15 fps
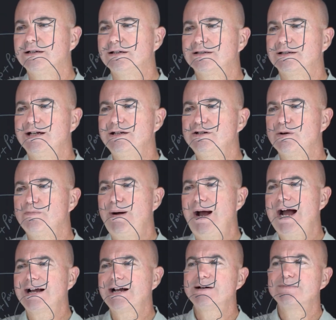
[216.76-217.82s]
send your
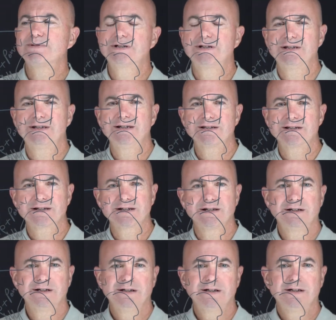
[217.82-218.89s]
backups to disk
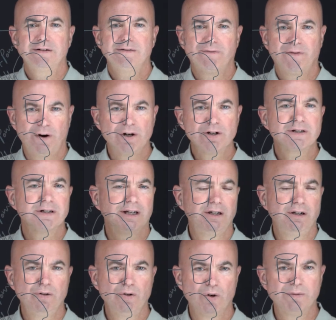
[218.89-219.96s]
first, like
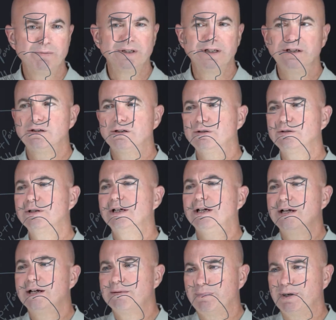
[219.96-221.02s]
you normally do,
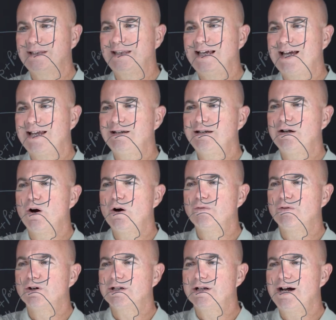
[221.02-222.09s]
but then
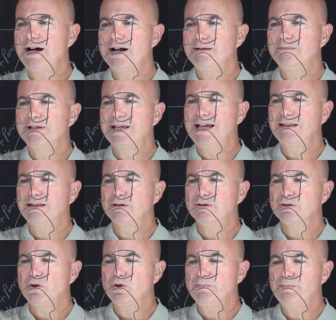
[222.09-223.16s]
over time take
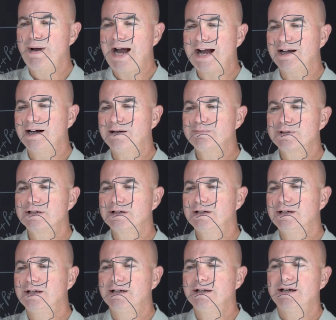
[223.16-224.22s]
those old backups
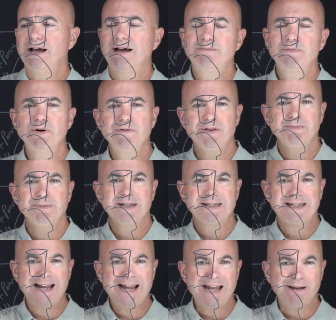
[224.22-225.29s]
and move them to
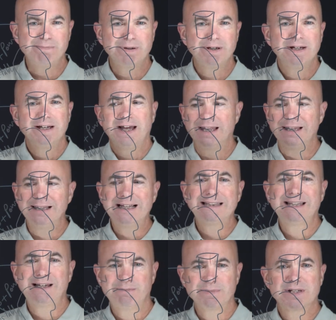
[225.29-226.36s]
tape and
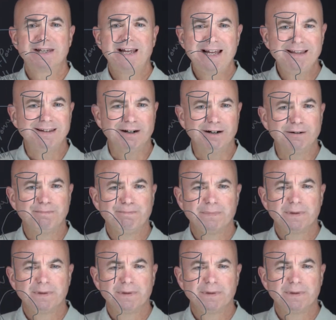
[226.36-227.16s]
let them stay there?